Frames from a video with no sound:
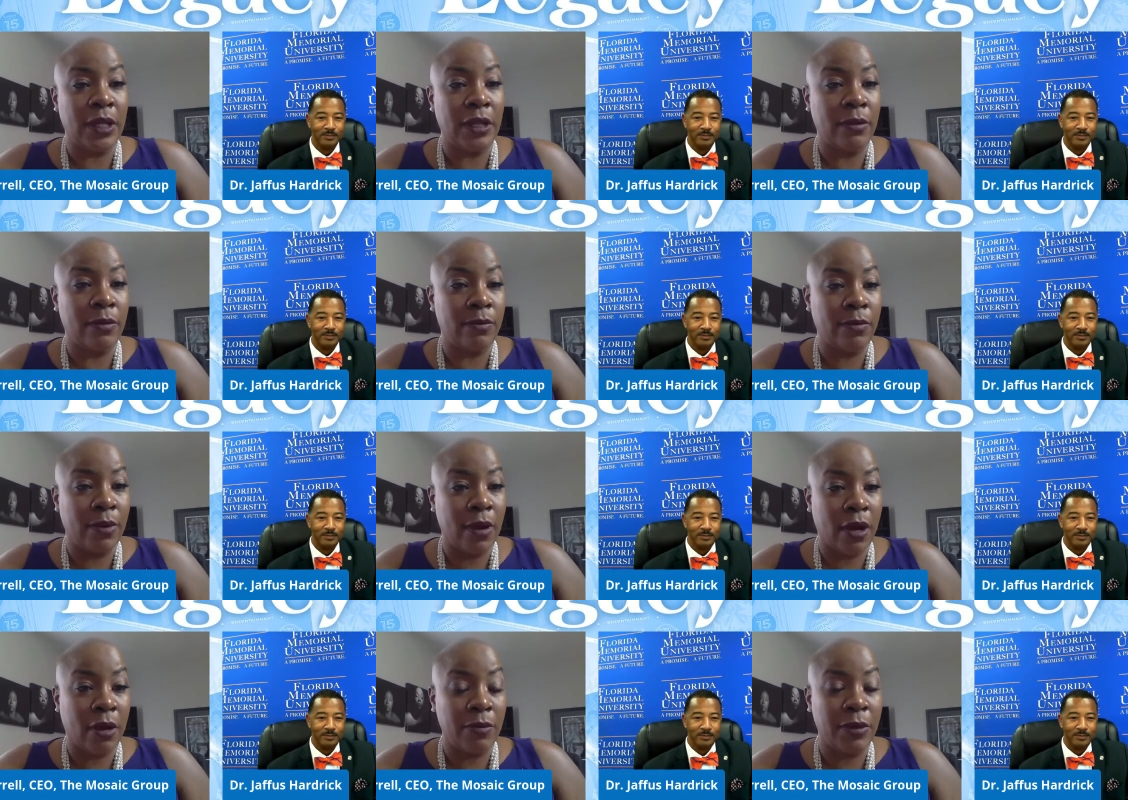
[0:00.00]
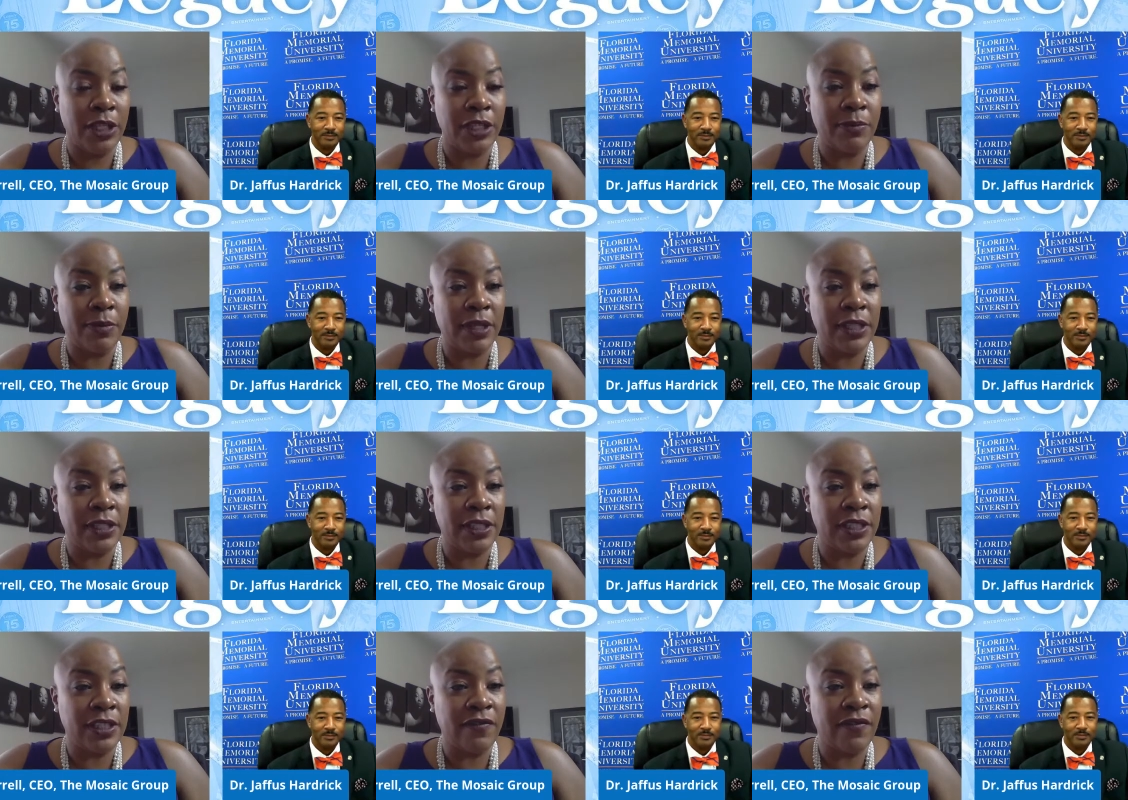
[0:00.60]
Speaker 1: in Palm Beach
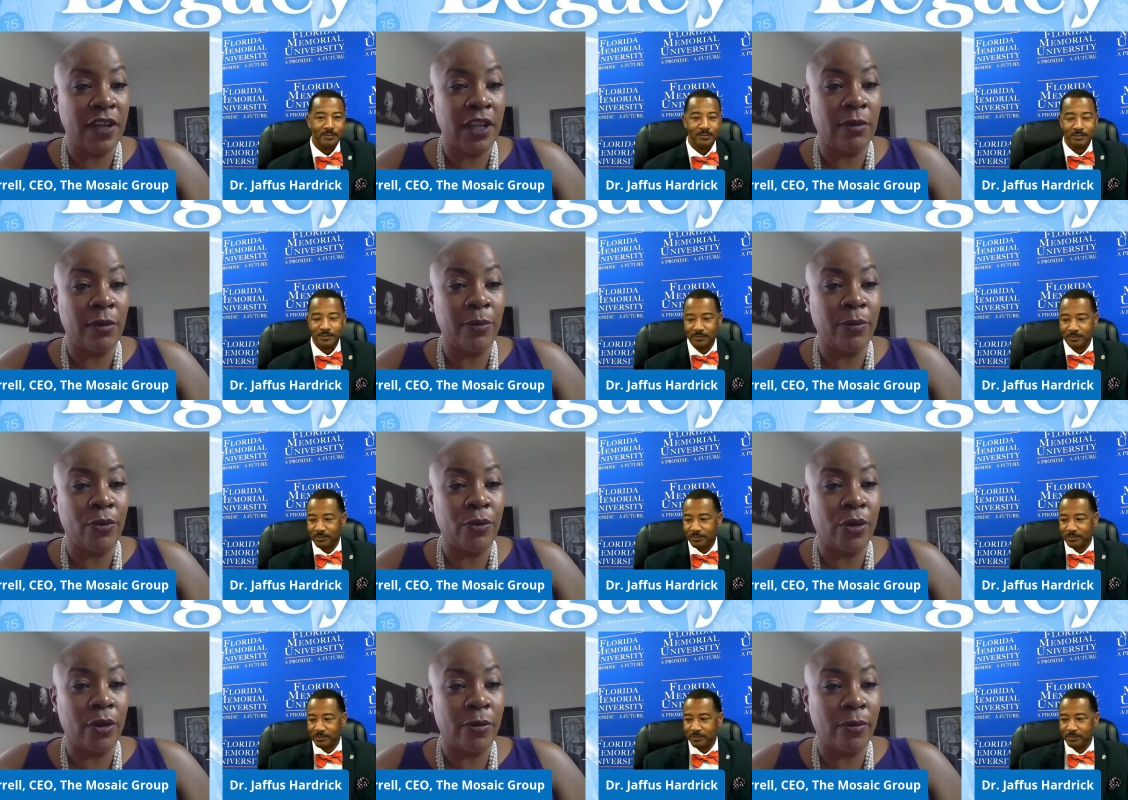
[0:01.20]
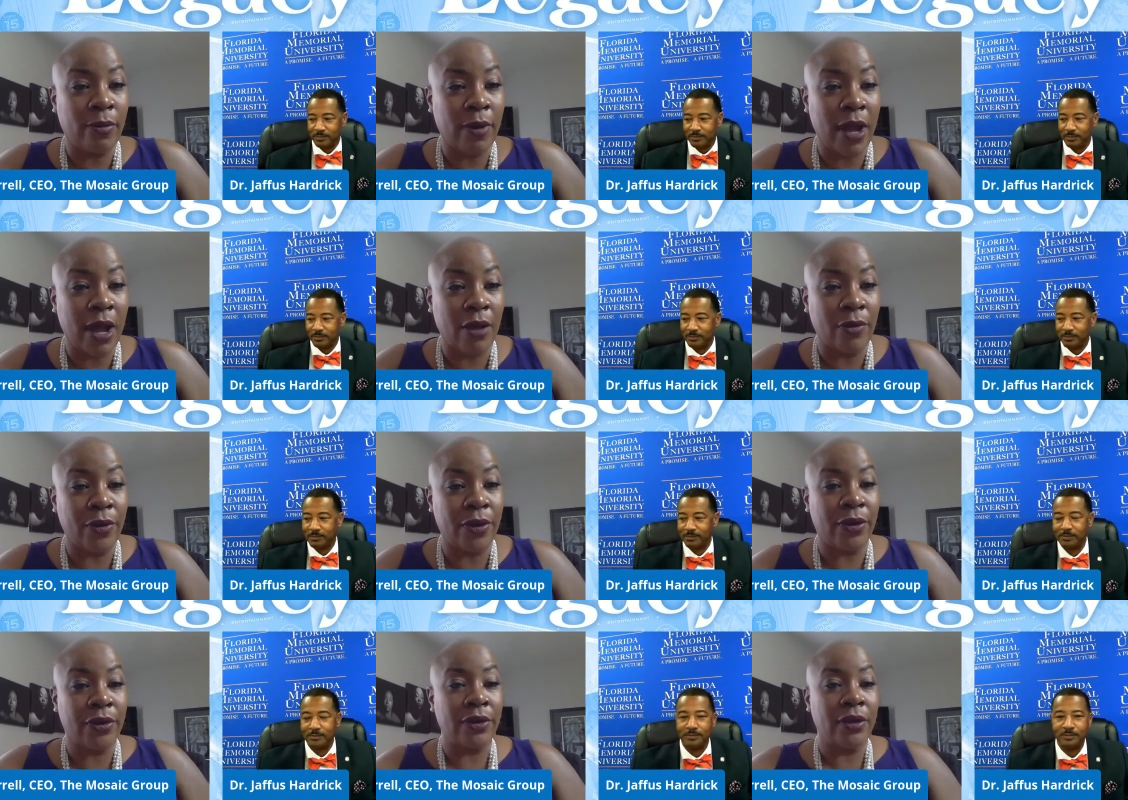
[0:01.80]
Business Development Board,
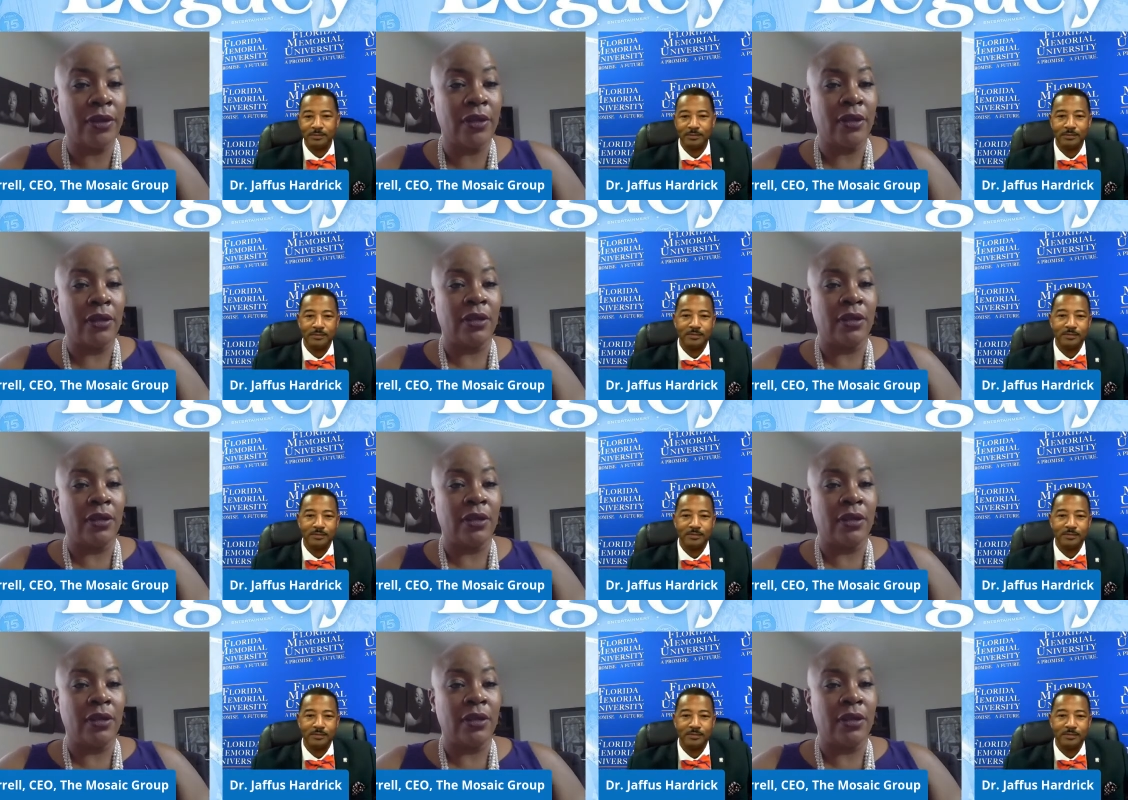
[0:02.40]
Broward,